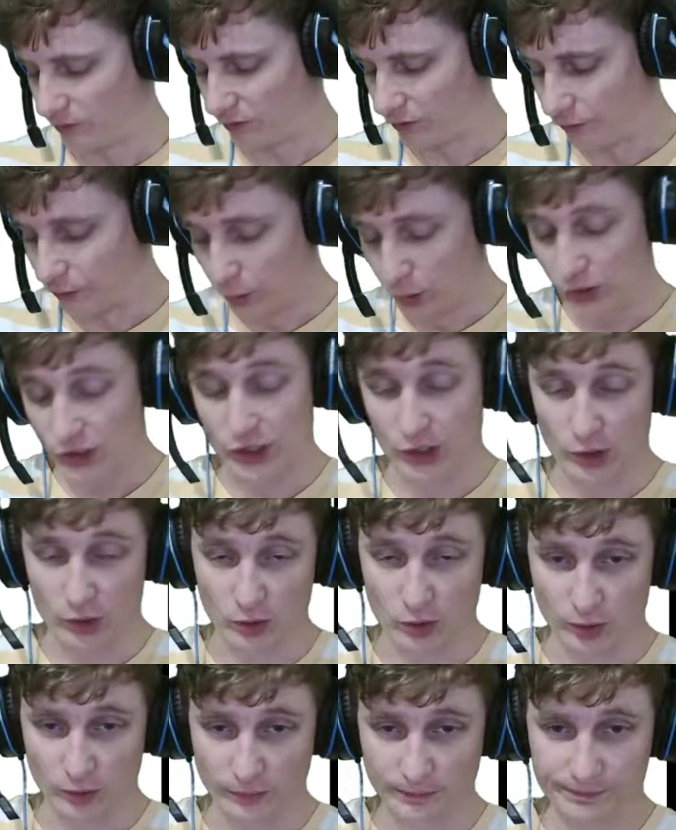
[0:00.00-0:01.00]
Full
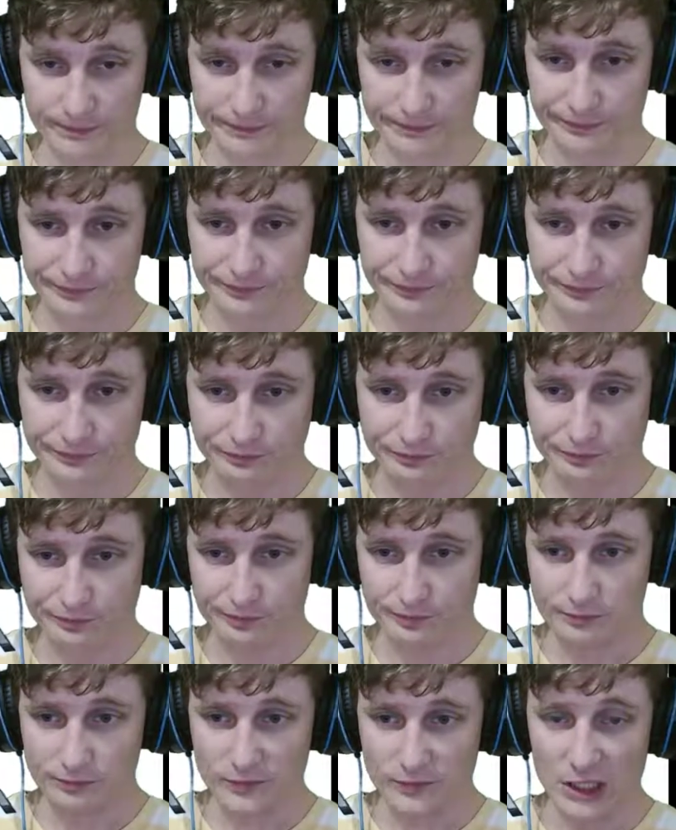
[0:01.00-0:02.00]
Circle
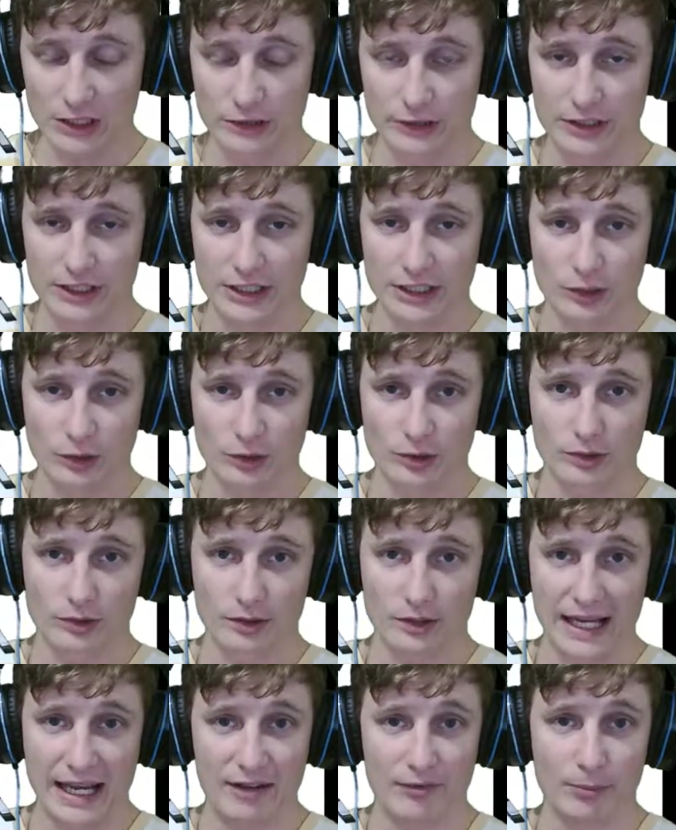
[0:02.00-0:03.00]
didn't
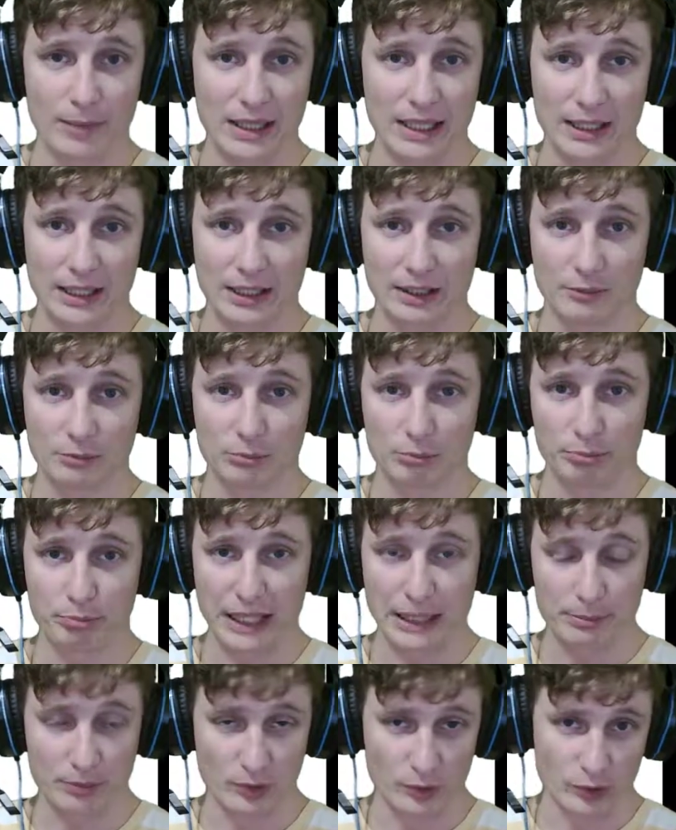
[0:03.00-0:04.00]
have my
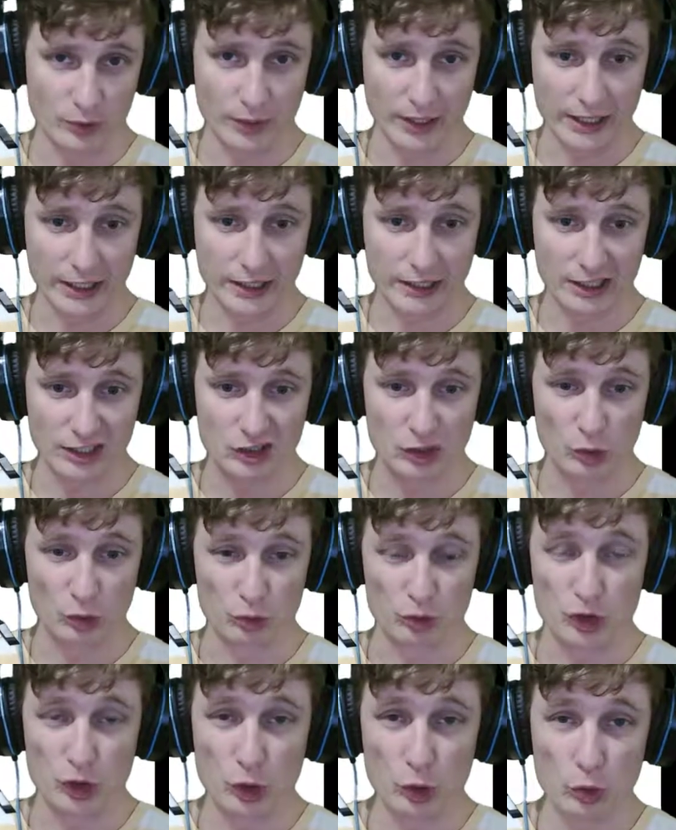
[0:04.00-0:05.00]
papers graded until
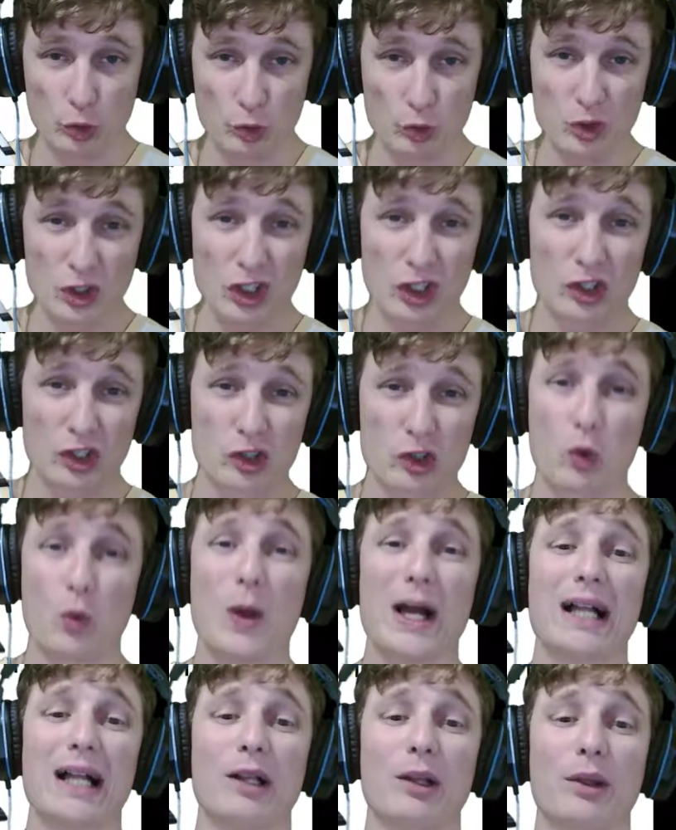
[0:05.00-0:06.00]
June
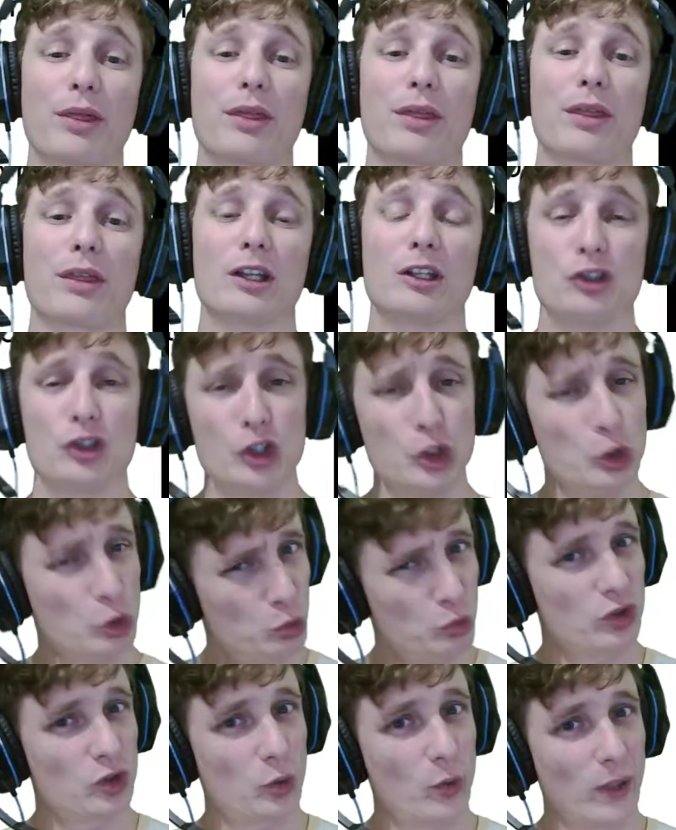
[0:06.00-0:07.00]
12th.
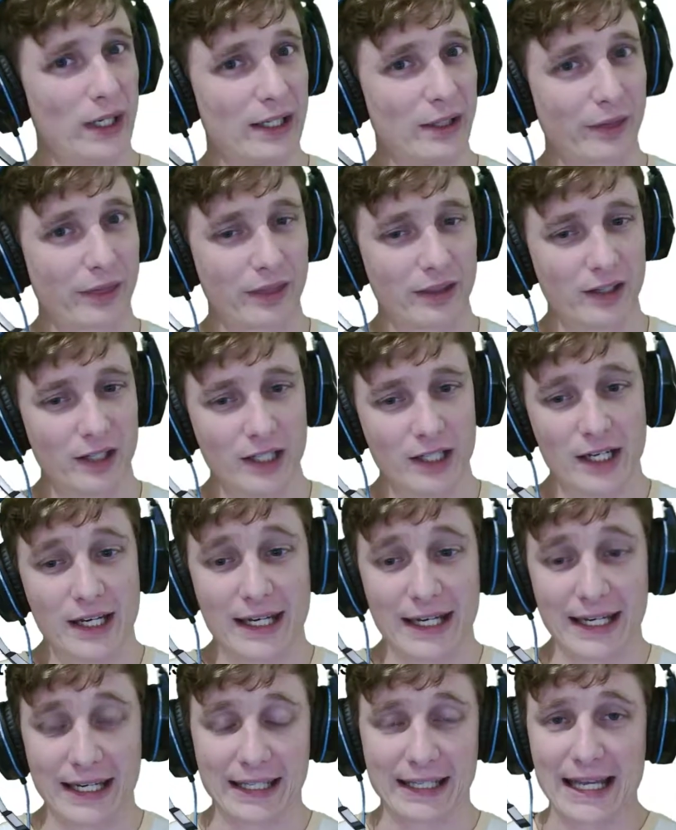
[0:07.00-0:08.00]
June 12th!
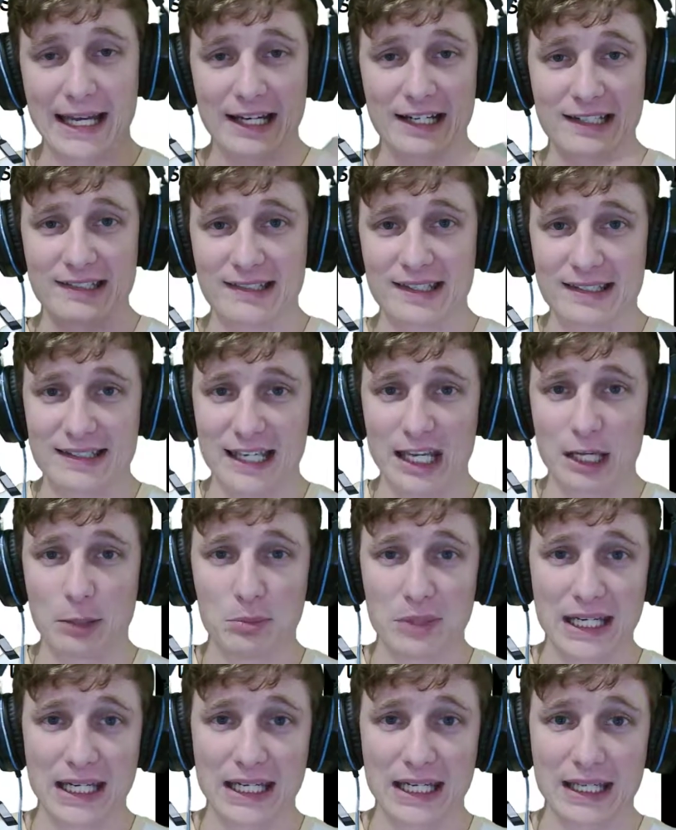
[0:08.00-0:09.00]
And that's the same
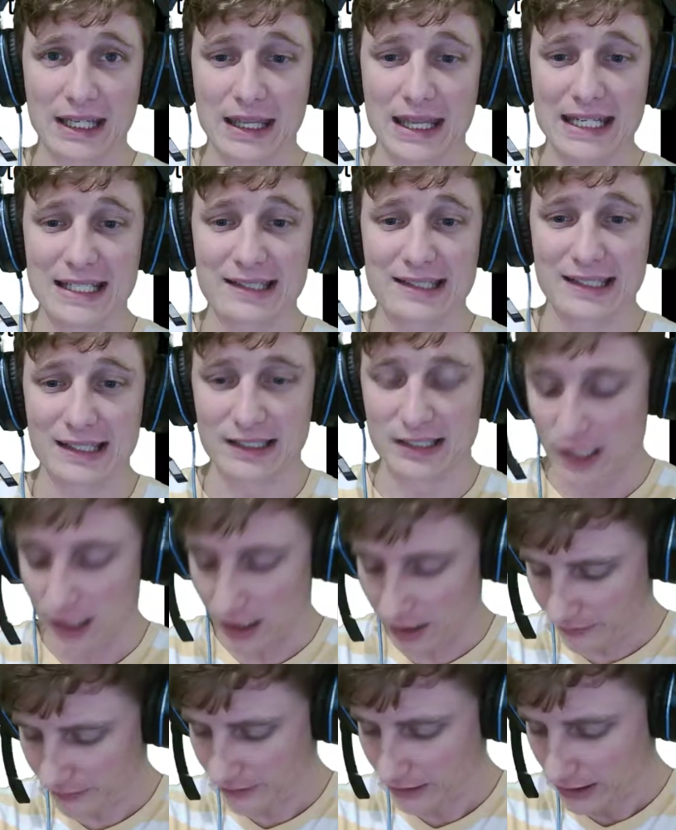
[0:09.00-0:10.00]
day they sent it
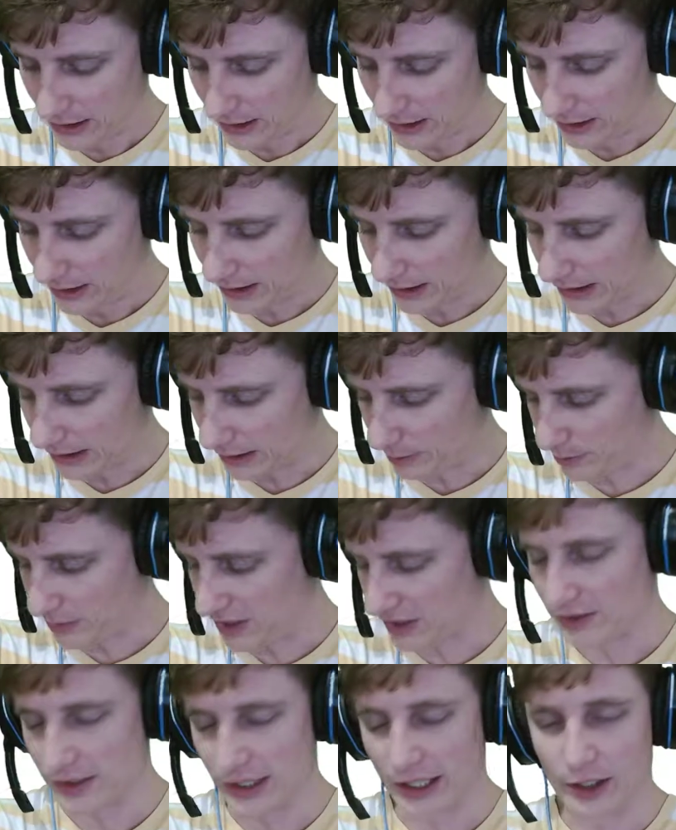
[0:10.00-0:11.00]
off.
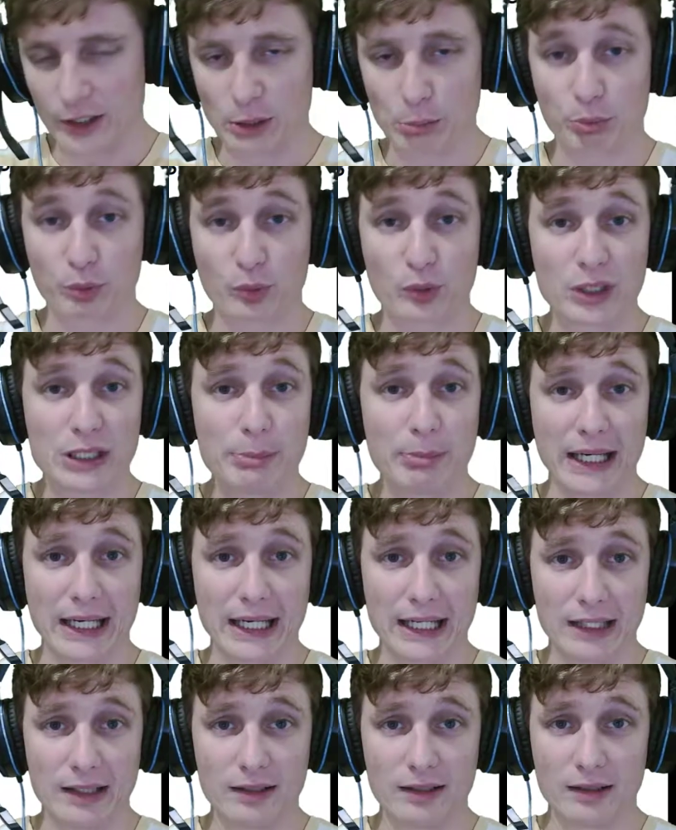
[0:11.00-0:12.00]
Since I already
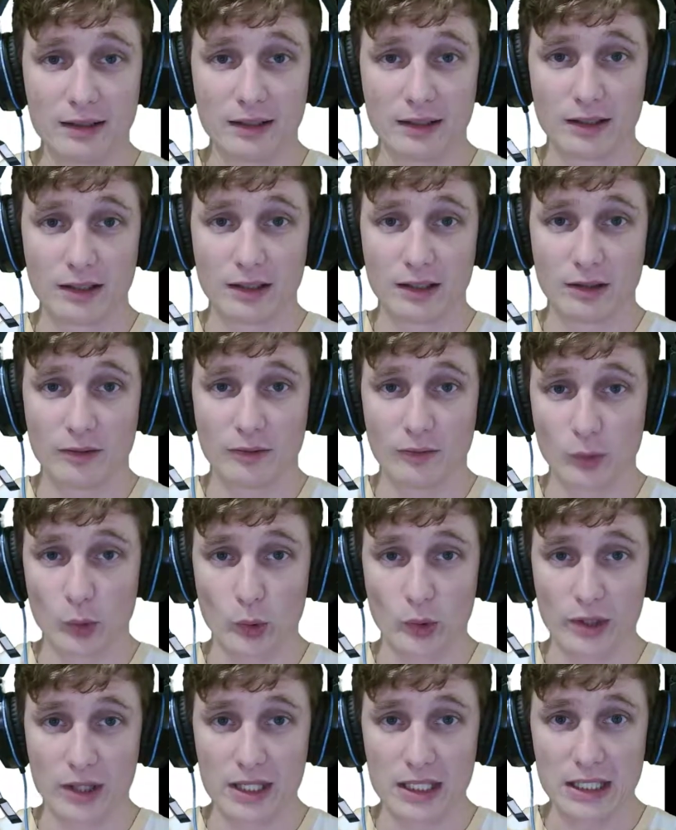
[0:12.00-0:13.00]
prepaid
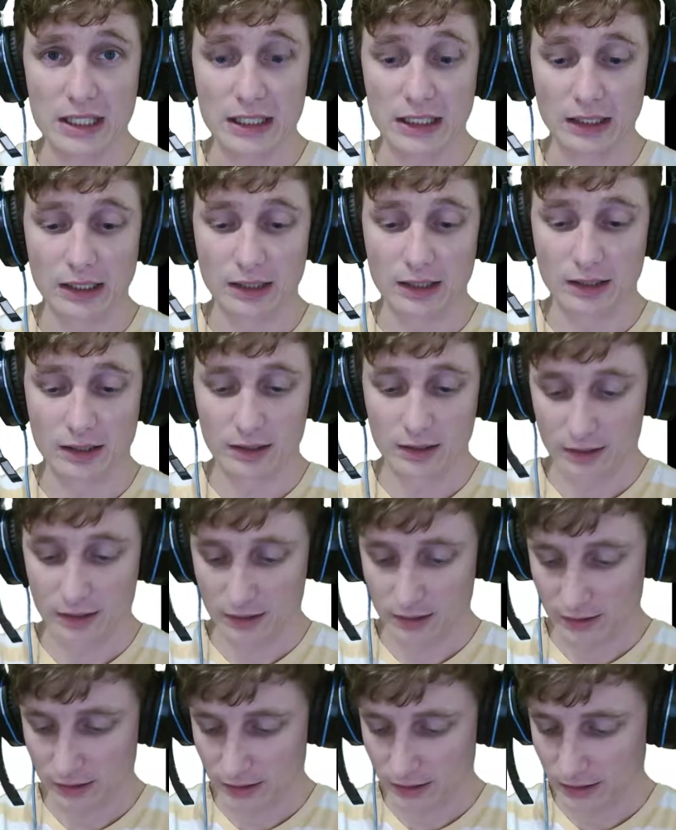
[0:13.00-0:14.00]
for the
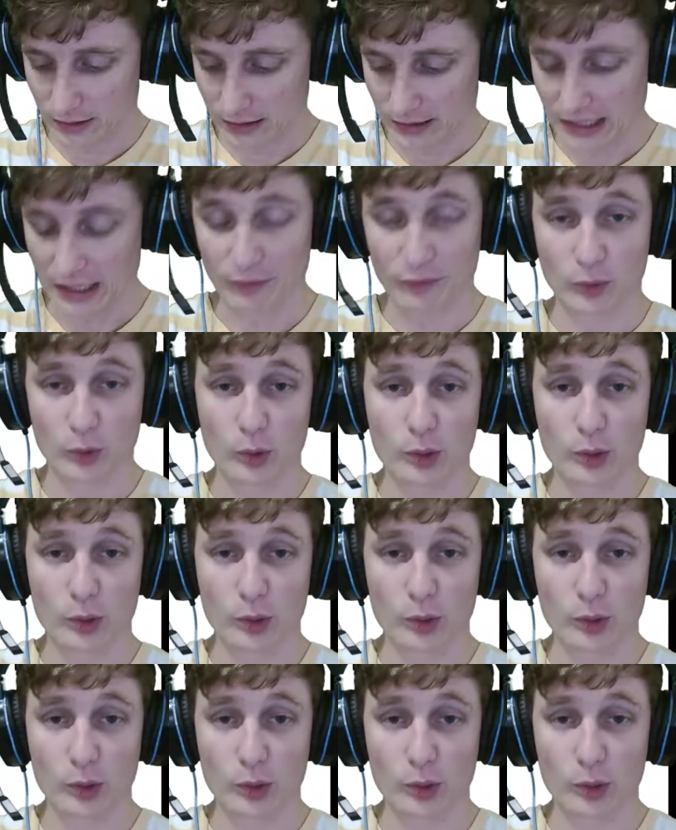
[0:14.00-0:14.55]
TEFL